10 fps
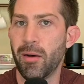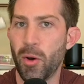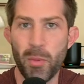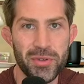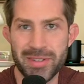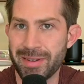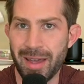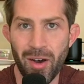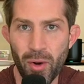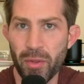almost
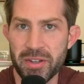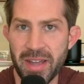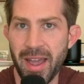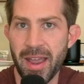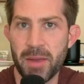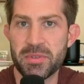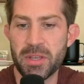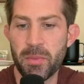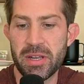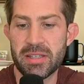all the time
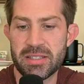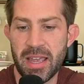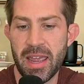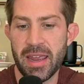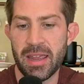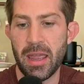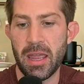somebody is saying,